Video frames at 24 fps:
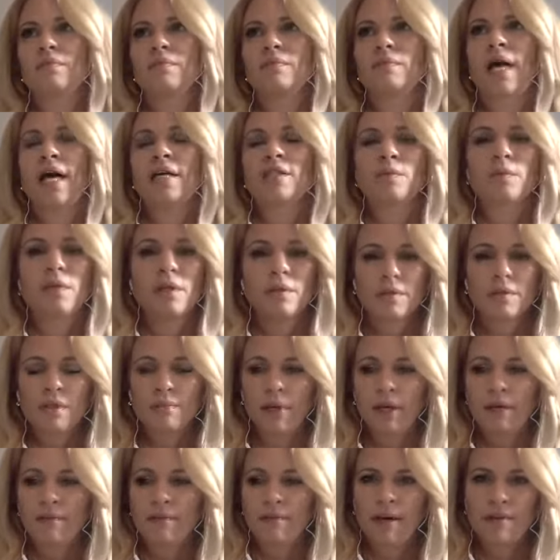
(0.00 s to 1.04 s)
last week was on
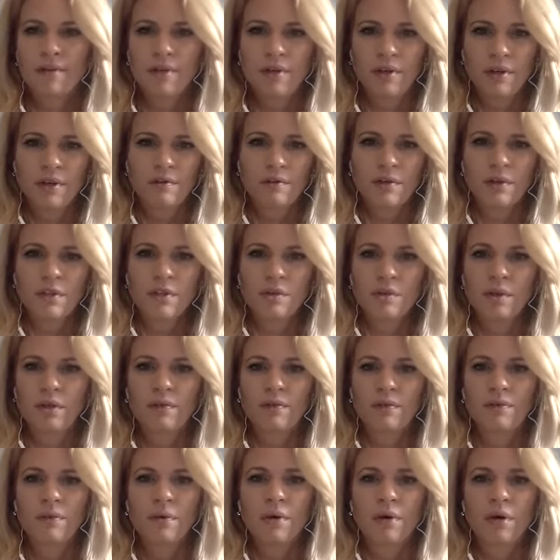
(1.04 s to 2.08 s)
my 5-year anniversary
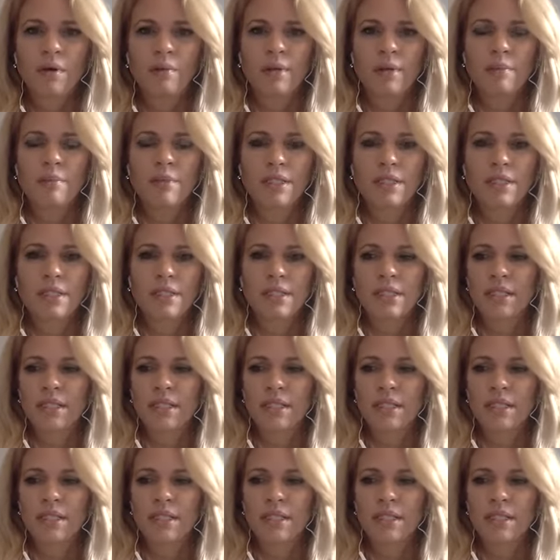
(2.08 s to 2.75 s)
for my business. And